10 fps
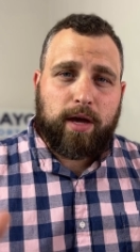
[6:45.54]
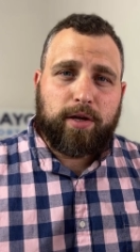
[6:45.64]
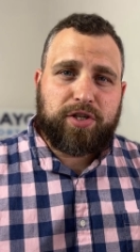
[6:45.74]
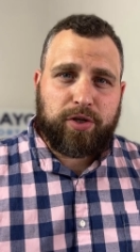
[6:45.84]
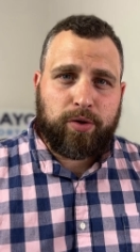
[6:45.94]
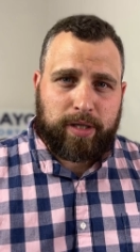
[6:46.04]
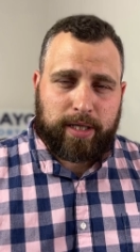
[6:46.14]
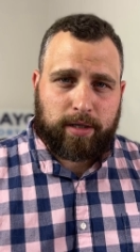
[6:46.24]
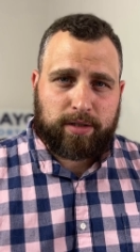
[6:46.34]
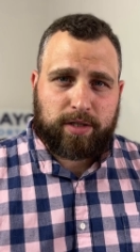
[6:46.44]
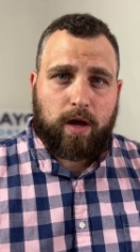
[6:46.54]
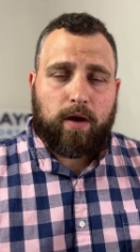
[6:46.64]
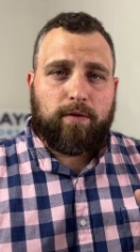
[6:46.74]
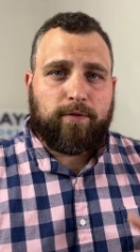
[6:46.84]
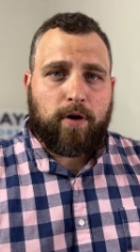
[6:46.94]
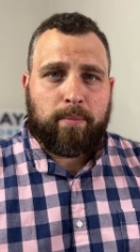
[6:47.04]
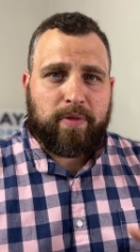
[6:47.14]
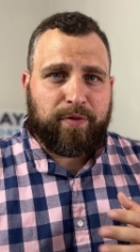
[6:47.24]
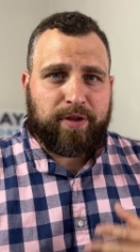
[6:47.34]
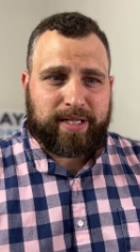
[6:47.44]
two years
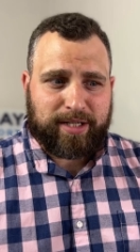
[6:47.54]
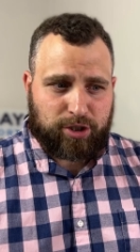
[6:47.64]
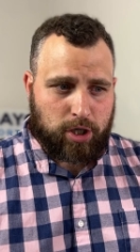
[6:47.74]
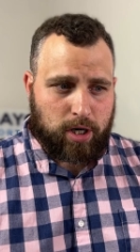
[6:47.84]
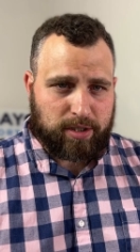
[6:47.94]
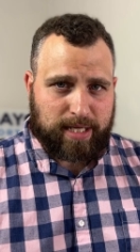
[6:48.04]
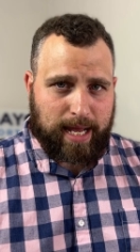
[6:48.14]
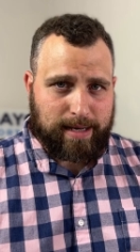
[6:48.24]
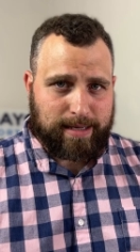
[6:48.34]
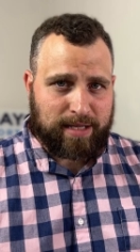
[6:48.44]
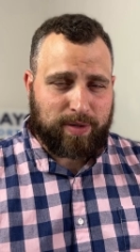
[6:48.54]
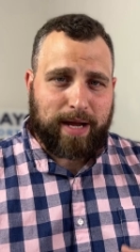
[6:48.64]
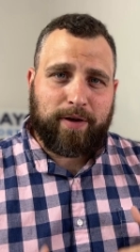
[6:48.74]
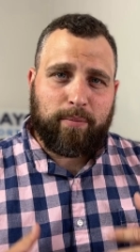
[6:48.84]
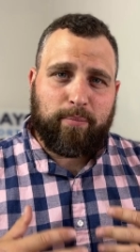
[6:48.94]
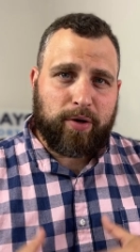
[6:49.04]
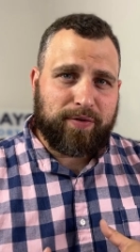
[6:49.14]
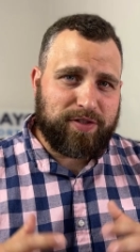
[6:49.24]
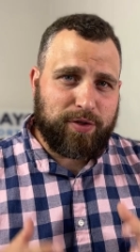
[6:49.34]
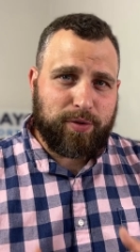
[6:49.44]
from the discharge date. That's right, they're
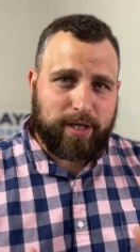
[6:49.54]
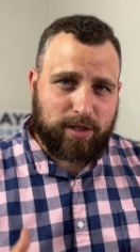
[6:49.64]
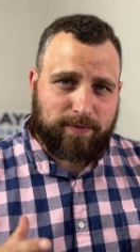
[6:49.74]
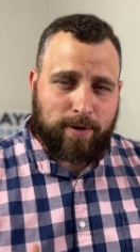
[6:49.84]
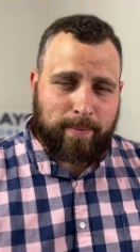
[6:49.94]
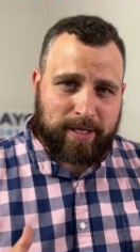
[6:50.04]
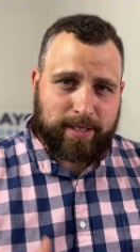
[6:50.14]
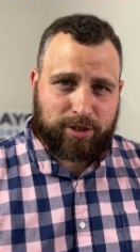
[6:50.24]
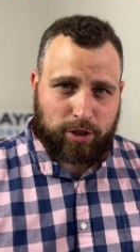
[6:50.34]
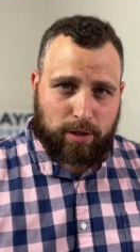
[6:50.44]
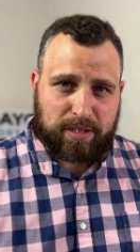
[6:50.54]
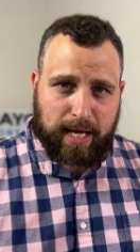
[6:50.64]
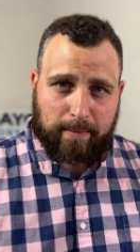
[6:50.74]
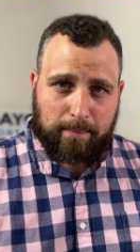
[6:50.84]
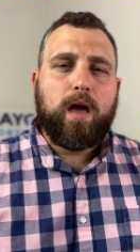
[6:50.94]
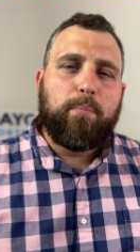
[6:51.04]
both two years from the discharge date.